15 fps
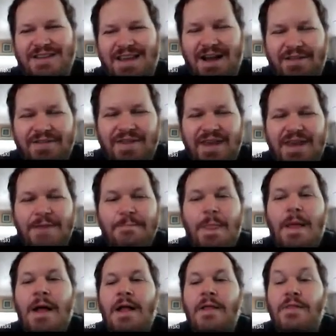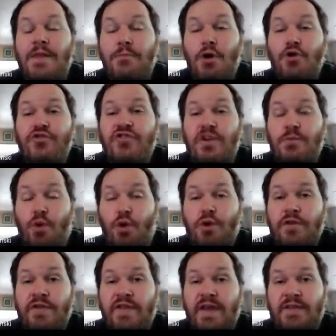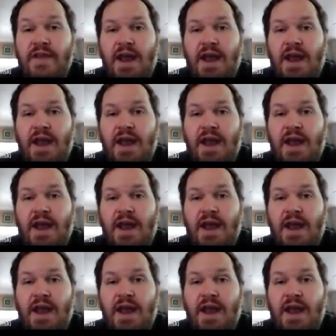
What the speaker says: Yeah, the most important thing